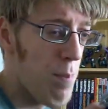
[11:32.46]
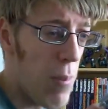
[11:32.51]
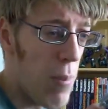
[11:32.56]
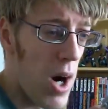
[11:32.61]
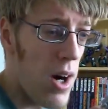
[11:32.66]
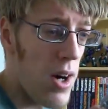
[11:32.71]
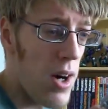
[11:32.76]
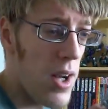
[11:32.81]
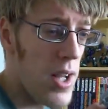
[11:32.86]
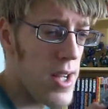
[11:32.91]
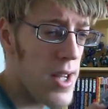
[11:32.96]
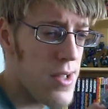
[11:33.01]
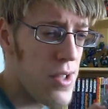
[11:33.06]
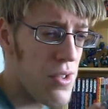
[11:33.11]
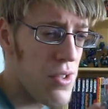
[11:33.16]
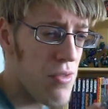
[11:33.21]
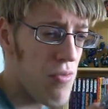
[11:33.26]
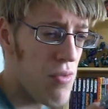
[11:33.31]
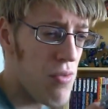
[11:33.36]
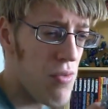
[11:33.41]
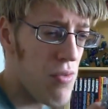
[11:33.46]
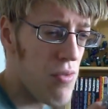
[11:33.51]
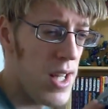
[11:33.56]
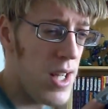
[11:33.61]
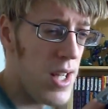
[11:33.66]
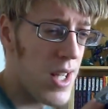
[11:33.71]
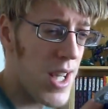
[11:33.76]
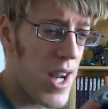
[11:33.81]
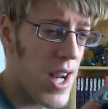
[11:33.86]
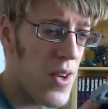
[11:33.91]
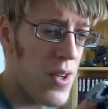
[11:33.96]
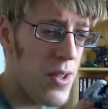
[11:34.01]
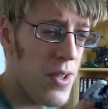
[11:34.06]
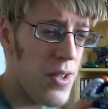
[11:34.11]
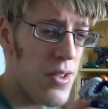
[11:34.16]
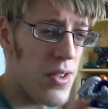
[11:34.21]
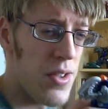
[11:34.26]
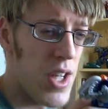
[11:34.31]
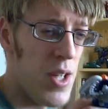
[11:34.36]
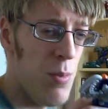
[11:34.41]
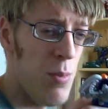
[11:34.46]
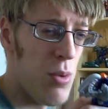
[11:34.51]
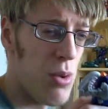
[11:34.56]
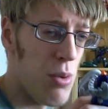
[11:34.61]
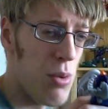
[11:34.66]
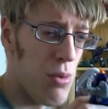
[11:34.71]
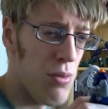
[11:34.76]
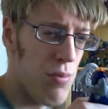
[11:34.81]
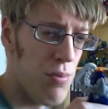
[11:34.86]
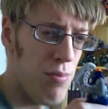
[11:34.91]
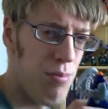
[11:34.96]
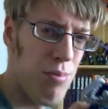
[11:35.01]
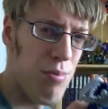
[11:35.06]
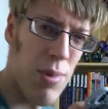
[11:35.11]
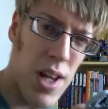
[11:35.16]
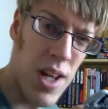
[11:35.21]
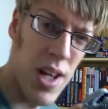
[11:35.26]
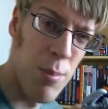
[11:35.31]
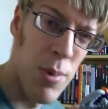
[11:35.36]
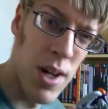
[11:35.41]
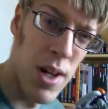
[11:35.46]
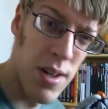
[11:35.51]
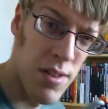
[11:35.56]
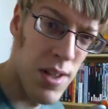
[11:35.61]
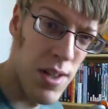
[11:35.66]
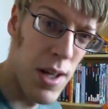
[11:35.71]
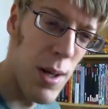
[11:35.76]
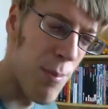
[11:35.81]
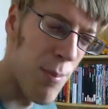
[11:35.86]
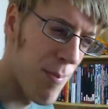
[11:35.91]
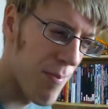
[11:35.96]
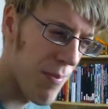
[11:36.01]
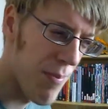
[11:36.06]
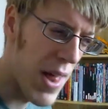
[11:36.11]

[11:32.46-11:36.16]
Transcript: But it doesn't really carry the same sort of playability.